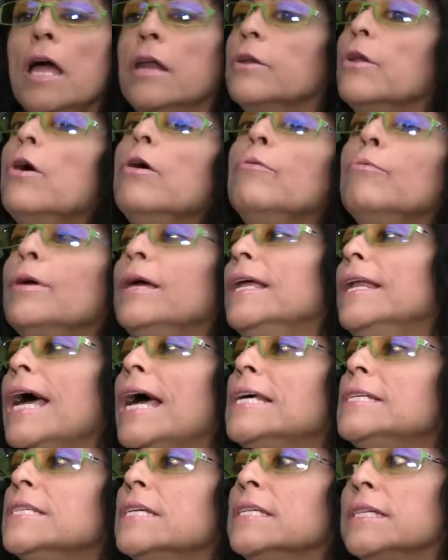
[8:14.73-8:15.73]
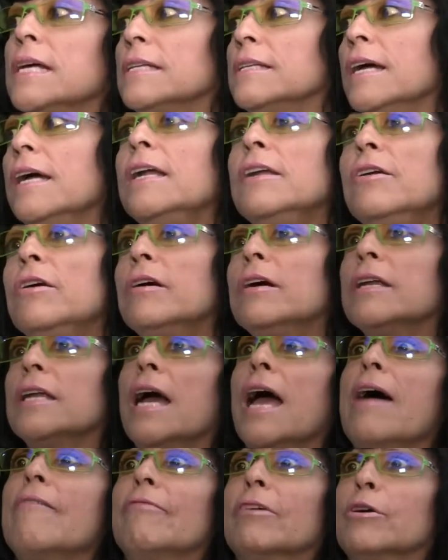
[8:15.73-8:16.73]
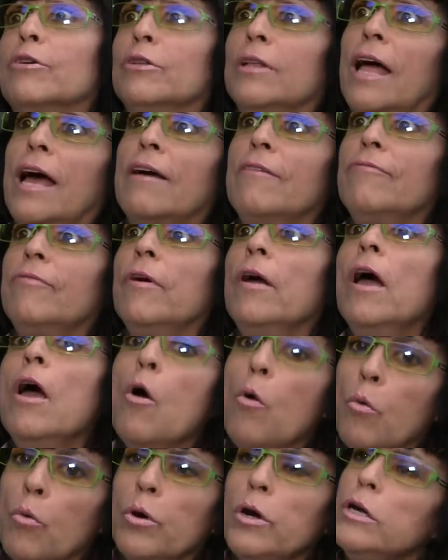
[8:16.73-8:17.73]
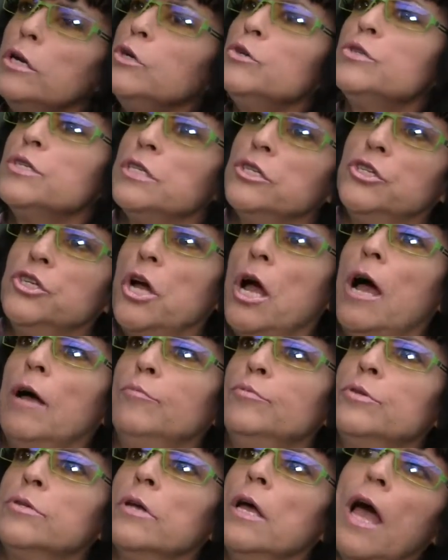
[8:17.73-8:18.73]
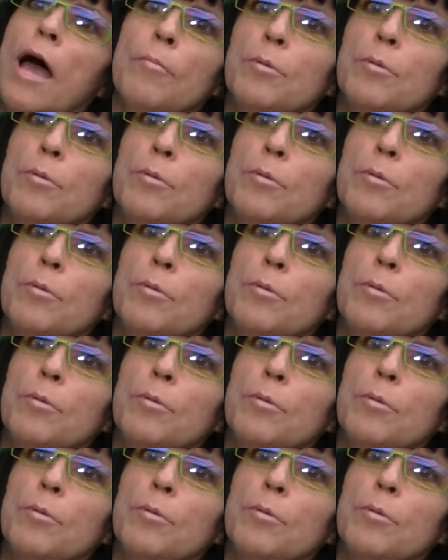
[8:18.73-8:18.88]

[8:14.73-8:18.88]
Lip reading: not realizing that they're not going to have a good life. We're losing jobs.